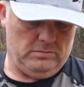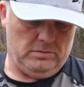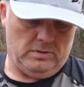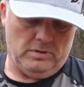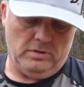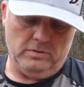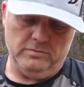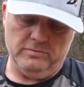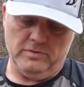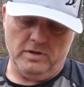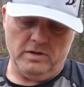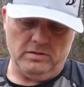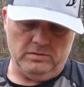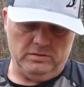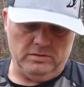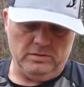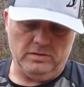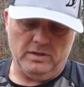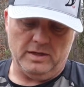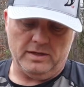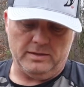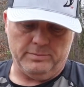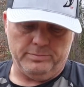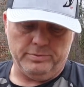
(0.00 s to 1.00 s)
Overall, look
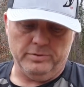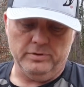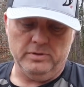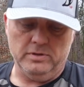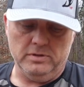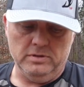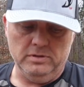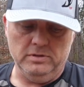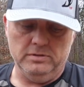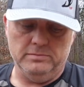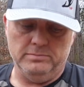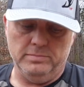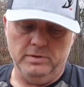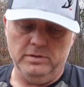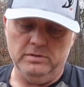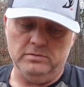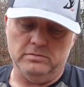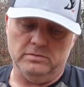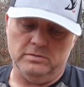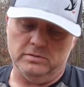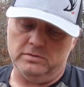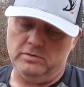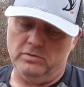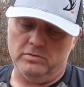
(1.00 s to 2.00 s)
like a pretty good
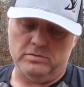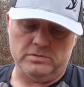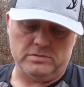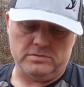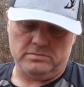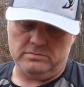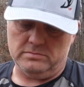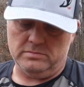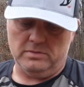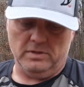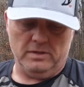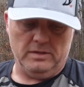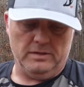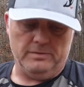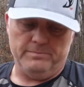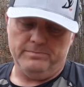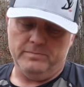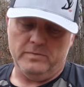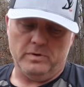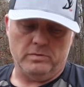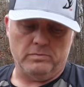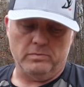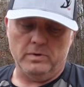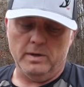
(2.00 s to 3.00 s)
boot. Of course,
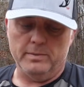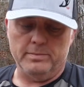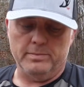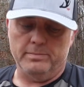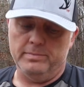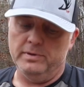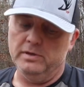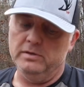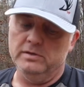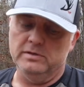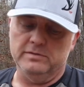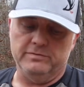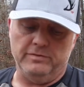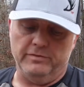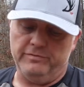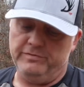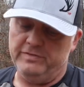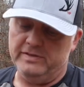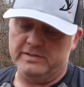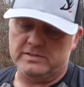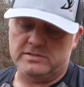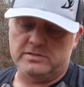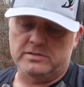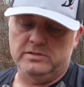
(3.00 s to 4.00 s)
a rubber boot, if it
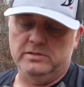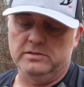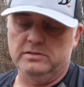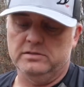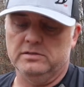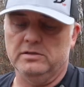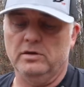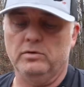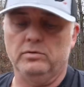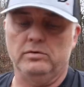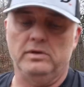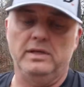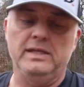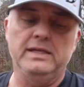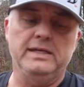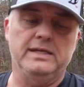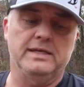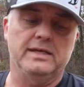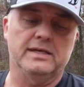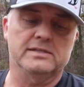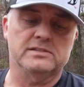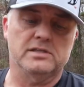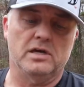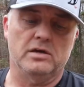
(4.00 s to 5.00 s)
fits good and don't leak,
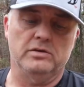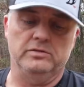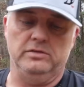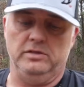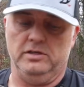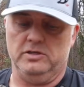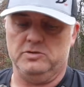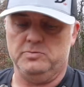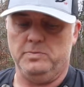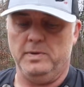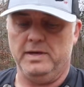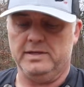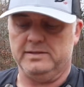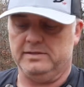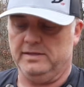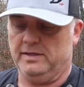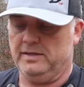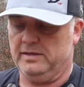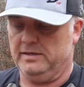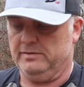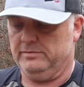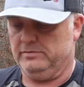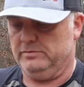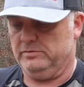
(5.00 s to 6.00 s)
that's all you expect out
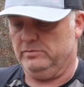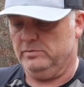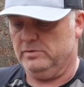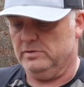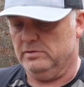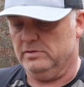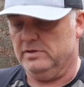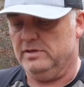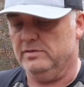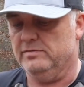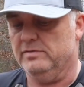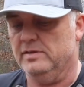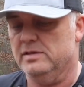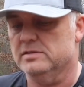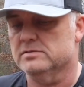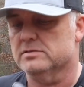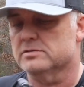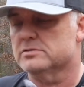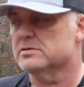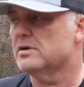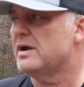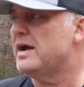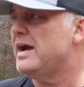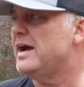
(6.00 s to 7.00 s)
of it. So we're gonna give these a
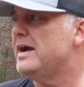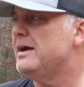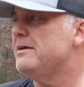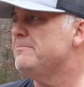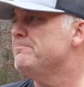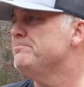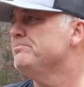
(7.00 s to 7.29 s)
try.